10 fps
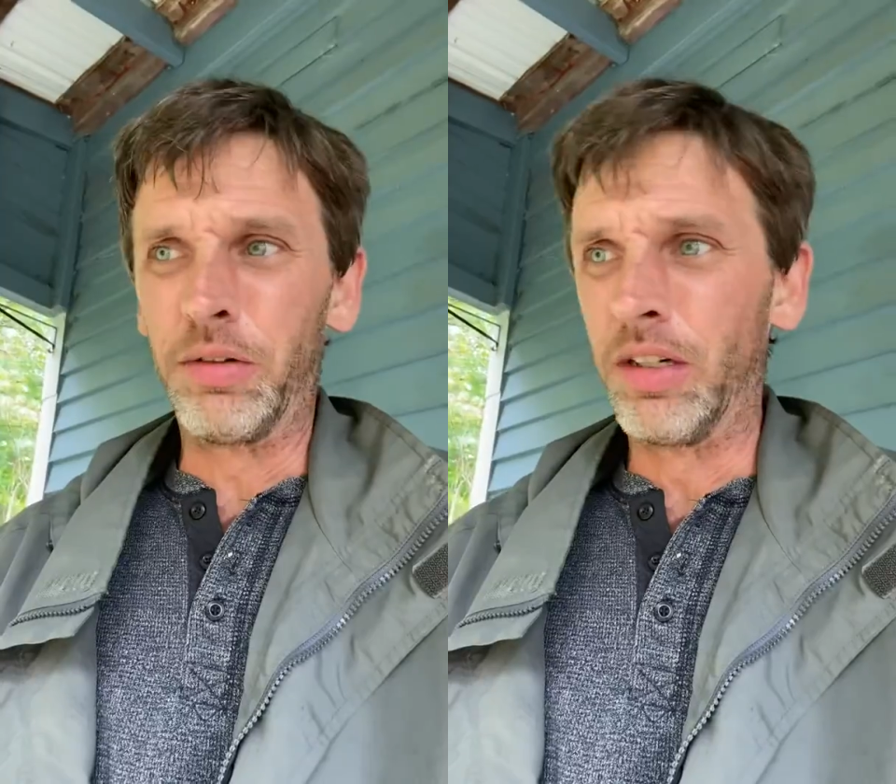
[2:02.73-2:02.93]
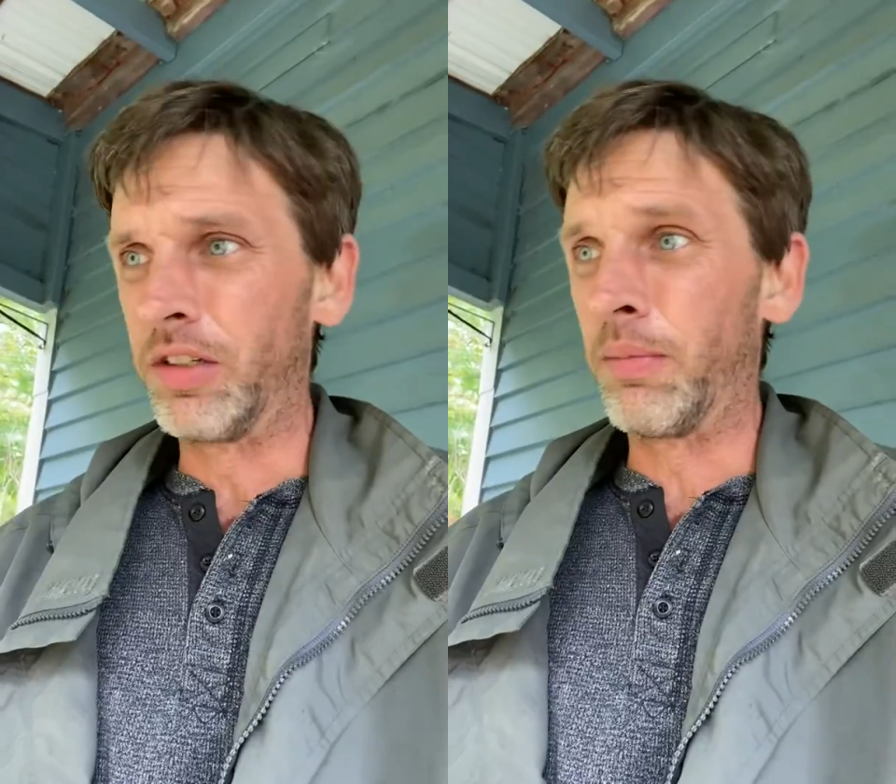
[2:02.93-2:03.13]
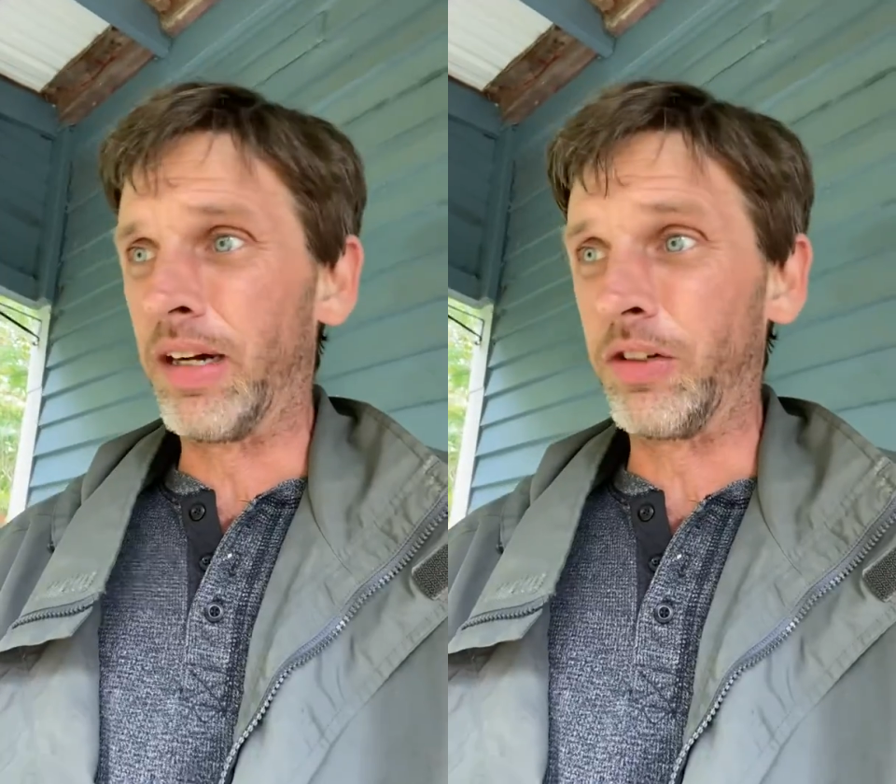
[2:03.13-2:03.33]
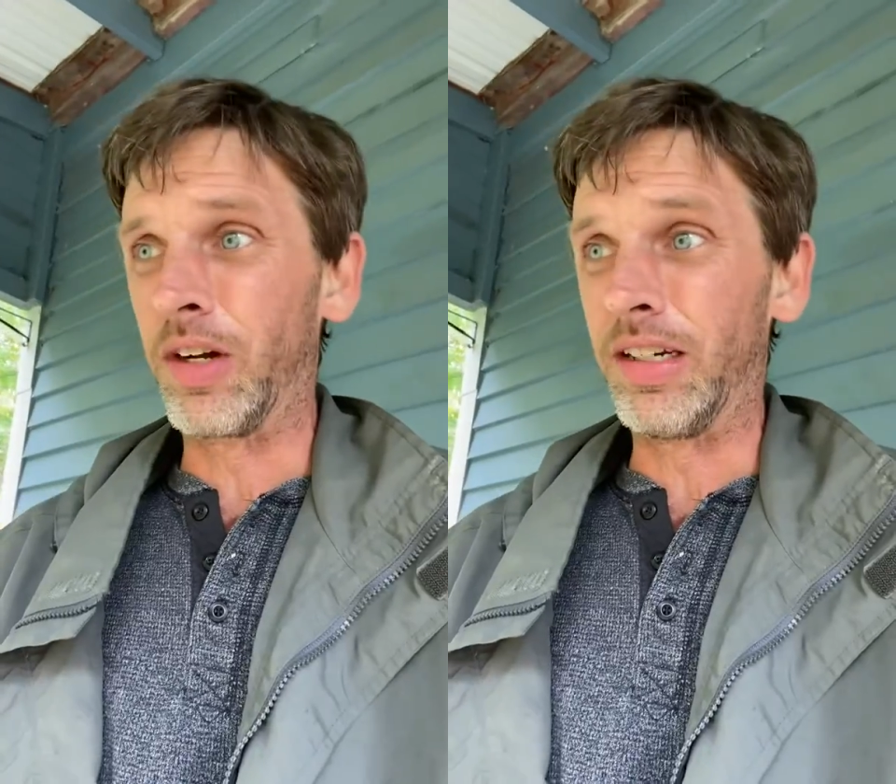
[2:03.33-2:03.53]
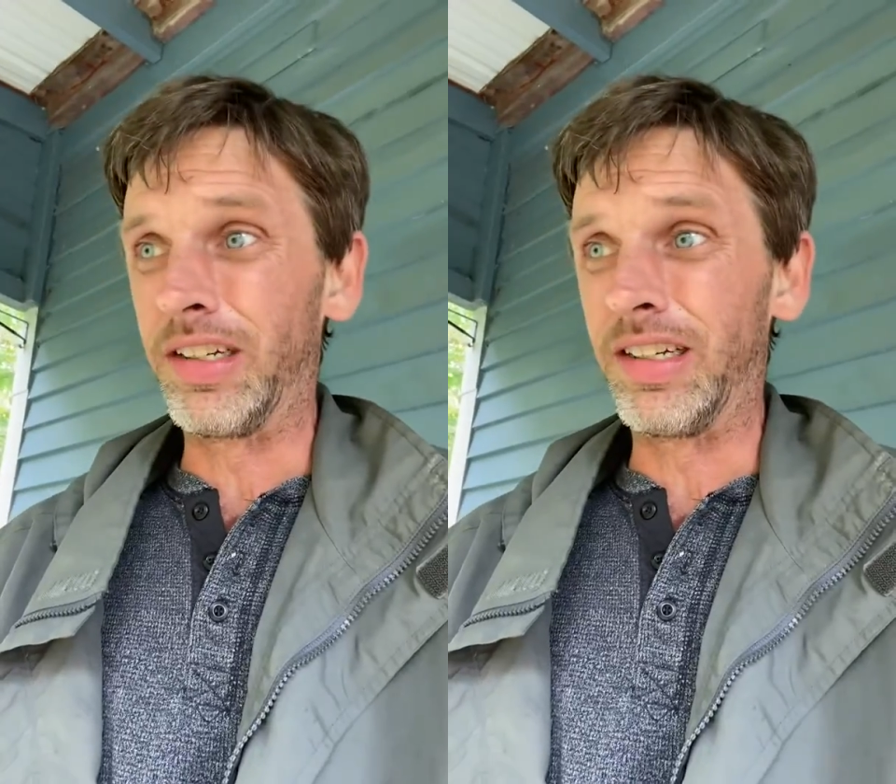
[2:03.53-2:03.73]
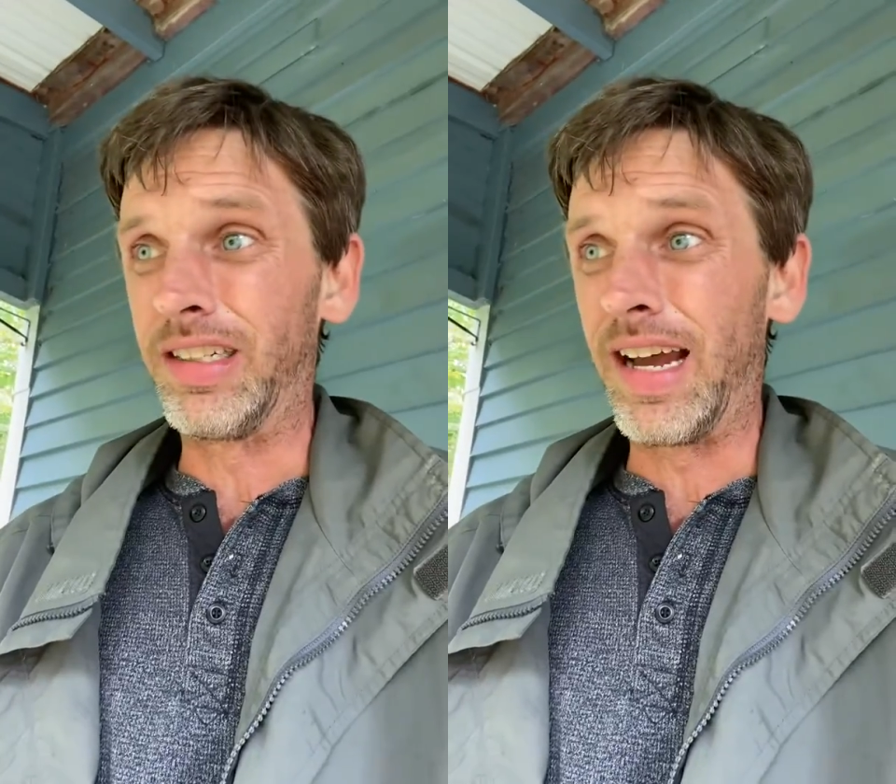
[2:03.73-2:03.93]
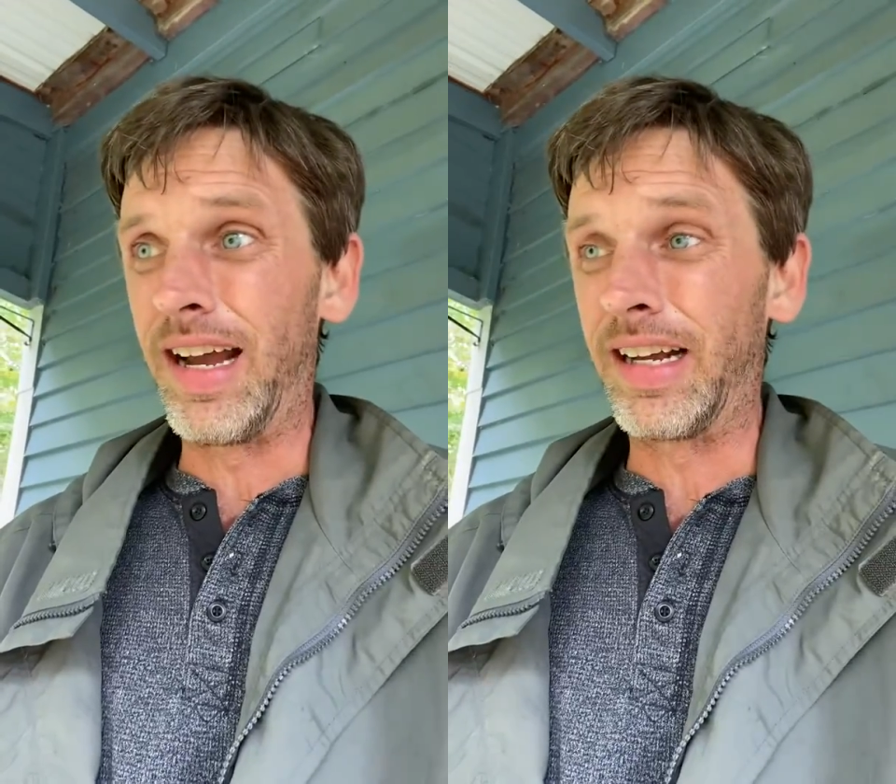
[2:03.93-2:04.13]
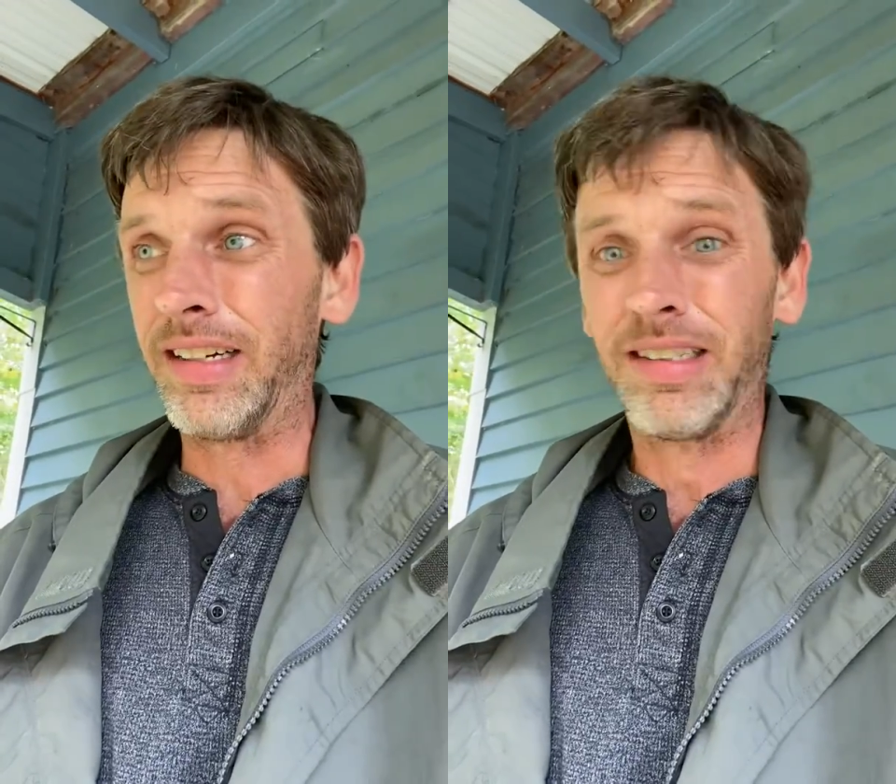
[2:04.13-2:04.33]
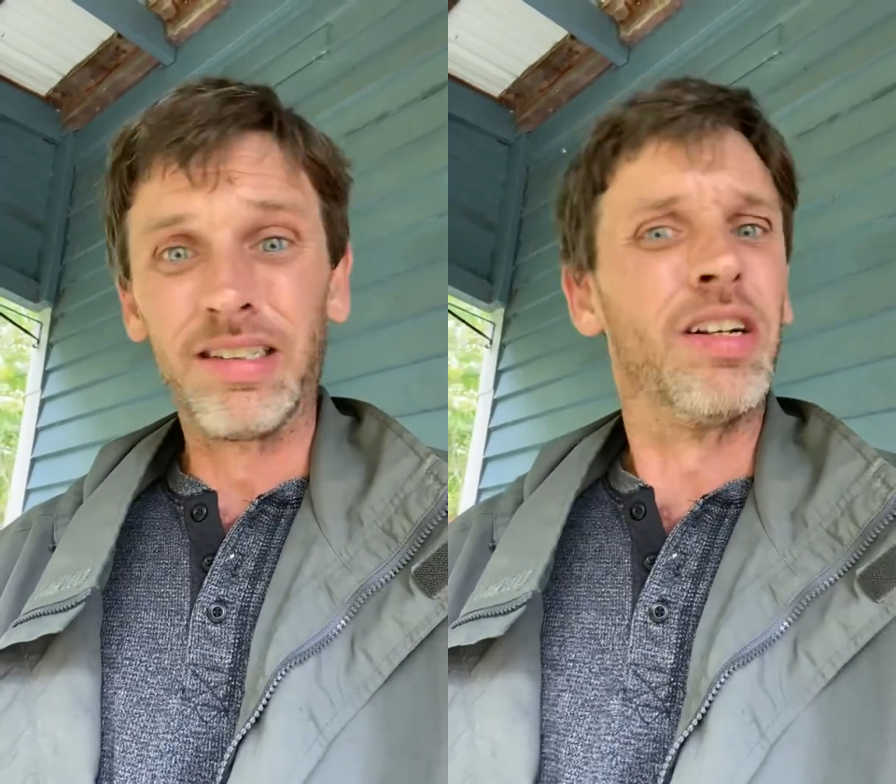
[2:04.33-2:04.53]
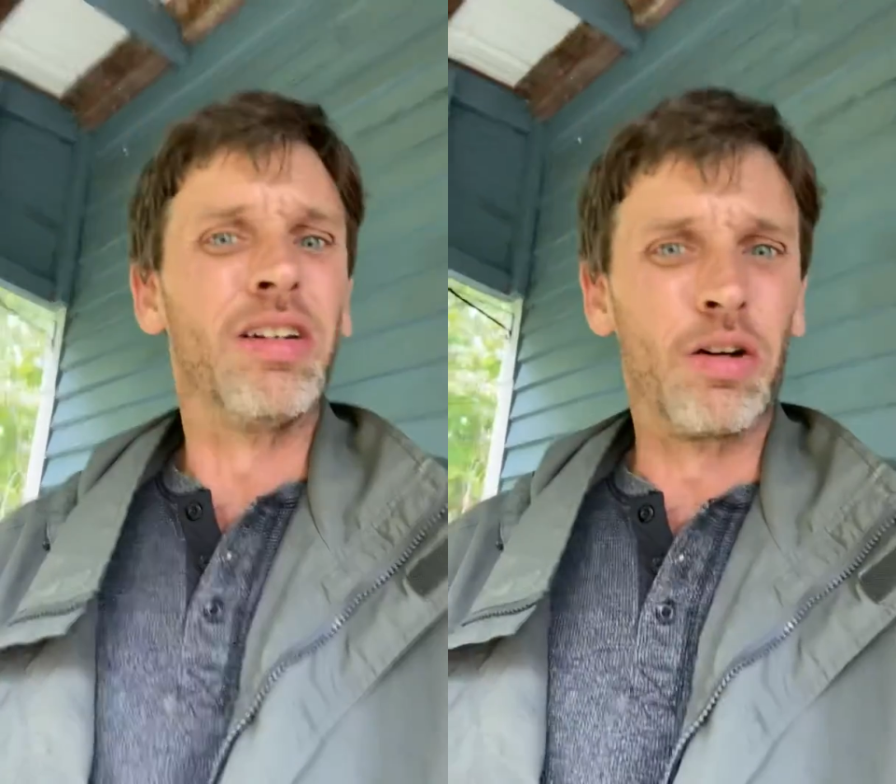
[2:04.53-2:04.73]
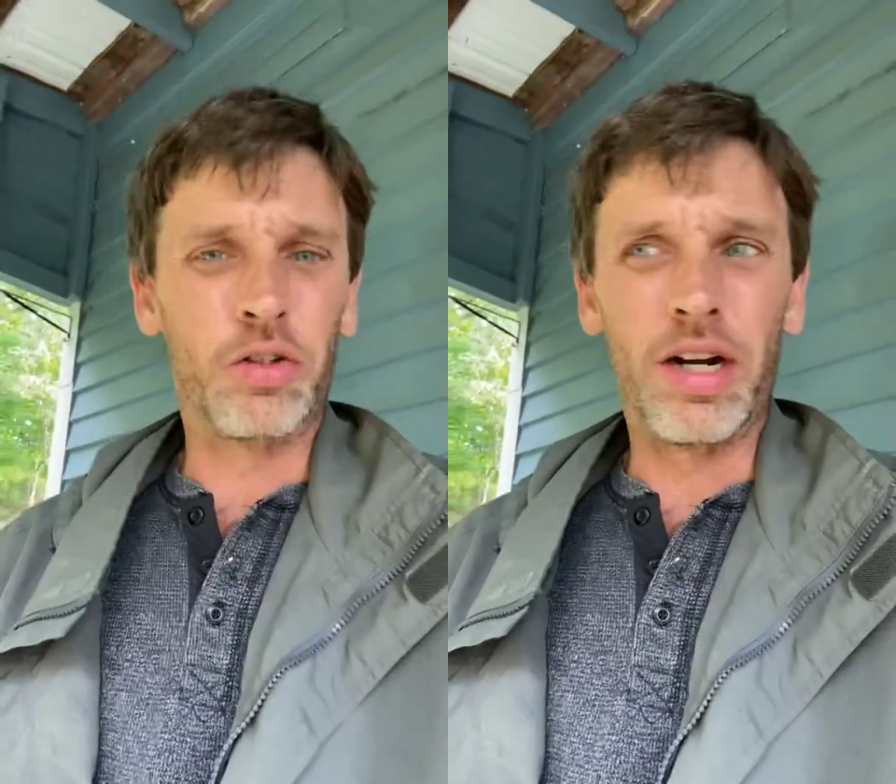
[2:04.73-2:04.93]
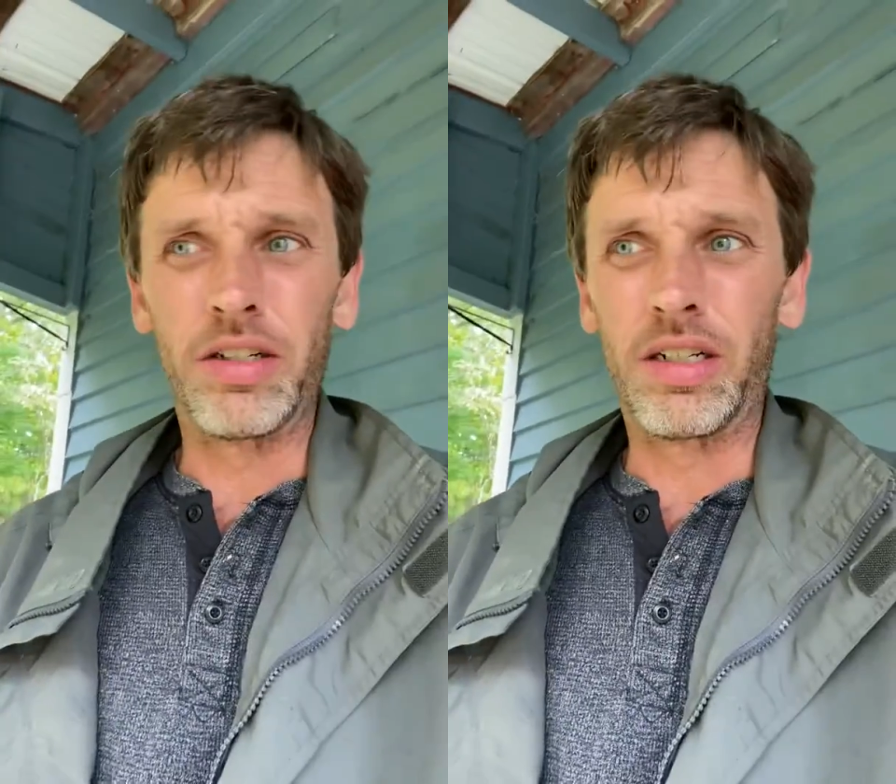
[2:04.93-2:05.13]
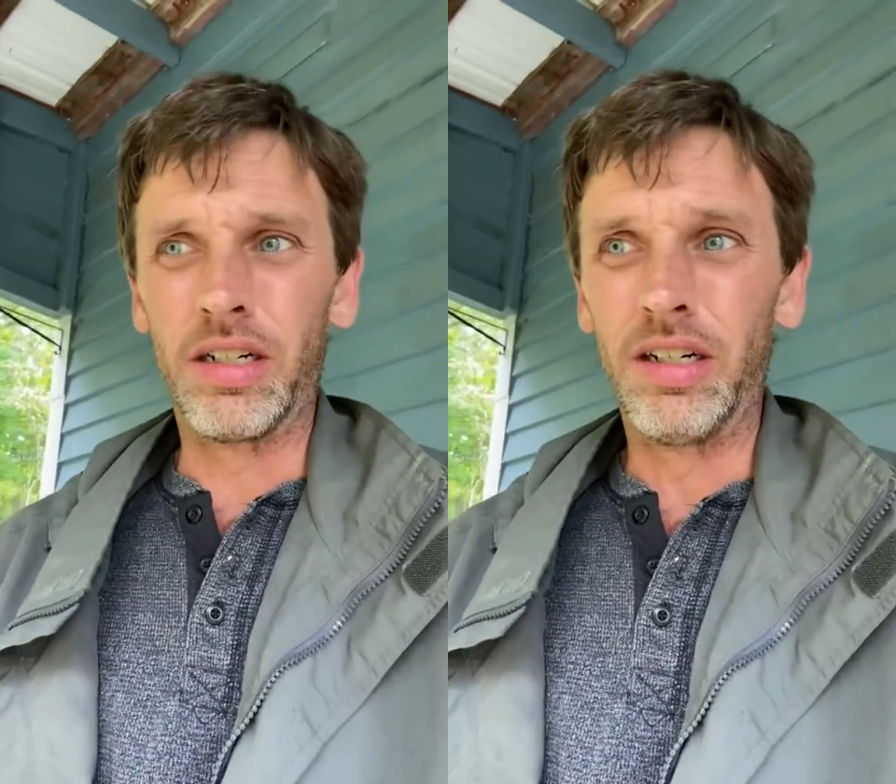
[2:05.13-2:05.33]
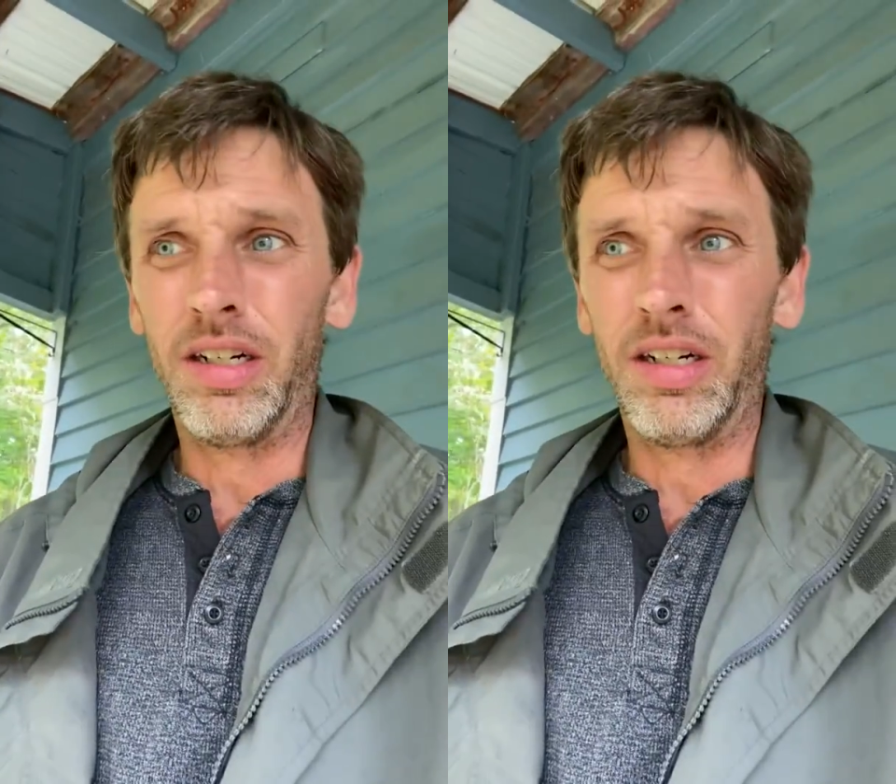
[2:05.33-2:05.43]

if somebody tries to attack or tries to